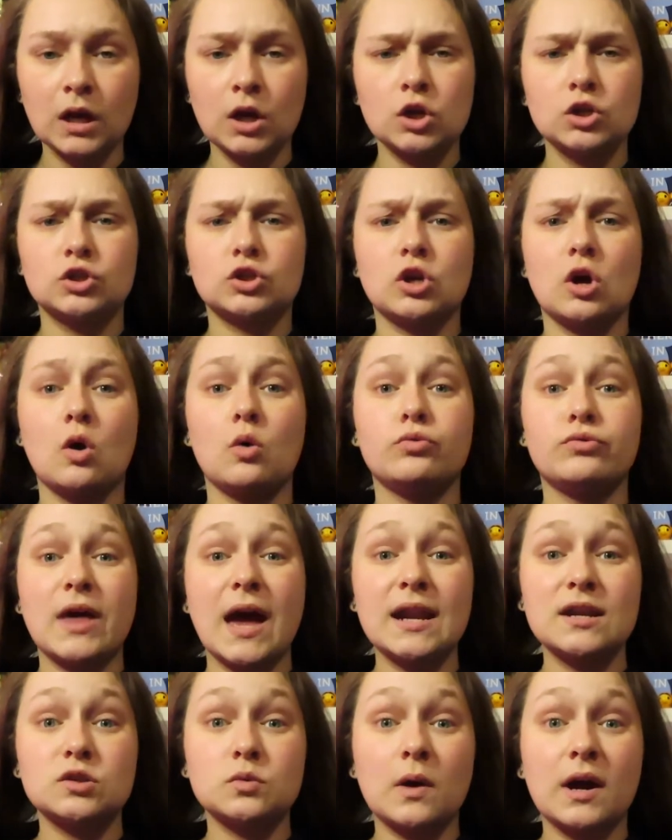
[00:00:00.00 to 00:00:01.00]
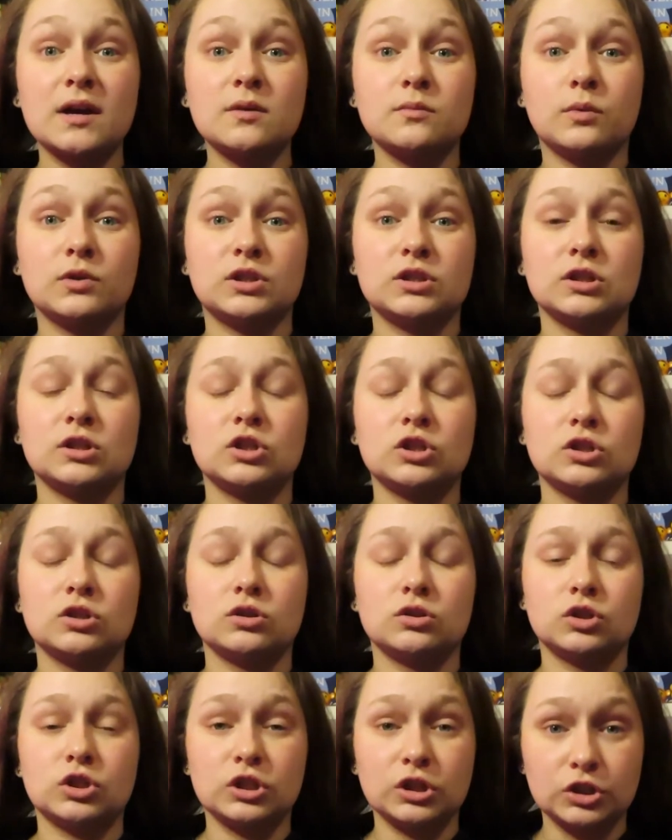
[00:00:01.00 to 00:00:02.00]
So that is why I would
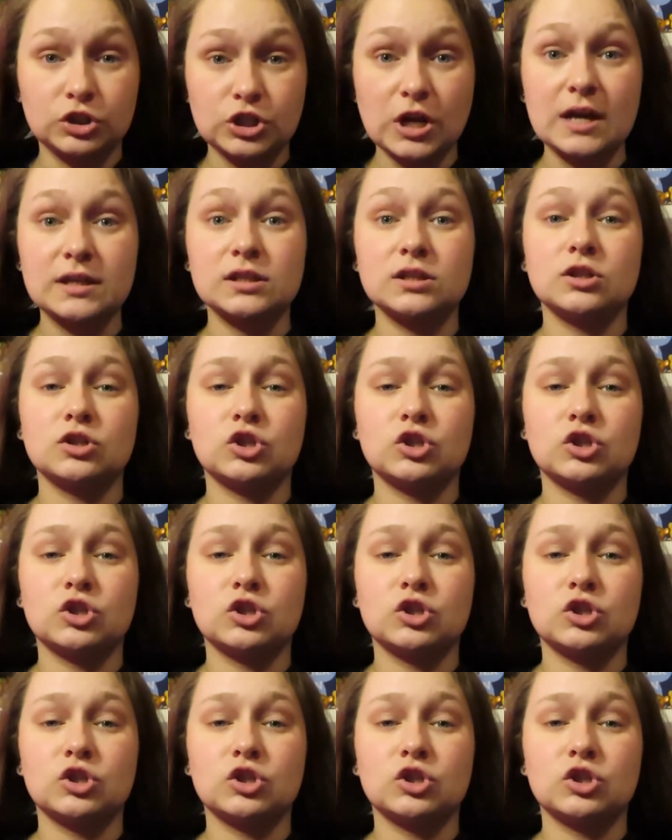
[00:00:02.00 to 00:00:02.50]
suggest